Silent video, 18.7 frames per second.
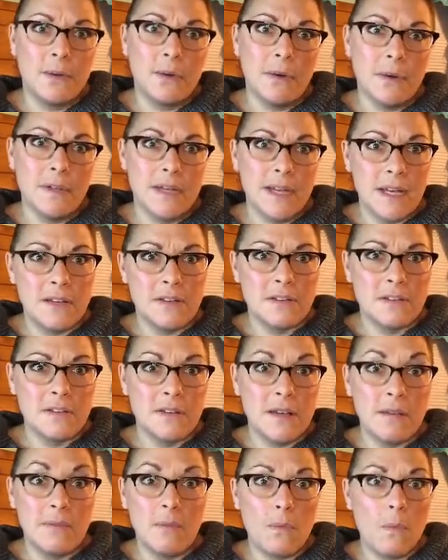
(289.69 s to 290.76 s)
or dangers
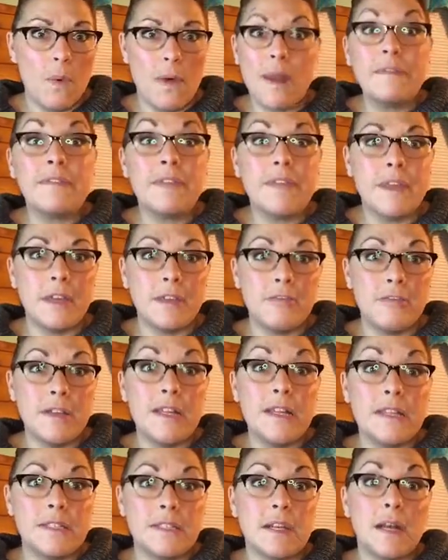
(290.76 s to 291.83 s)
of whatever the
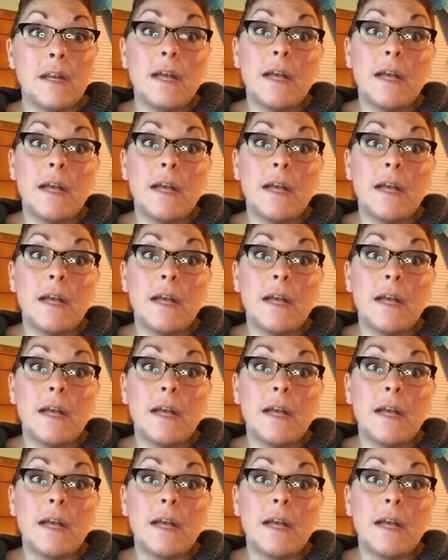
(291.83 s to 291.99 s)
ingredients are,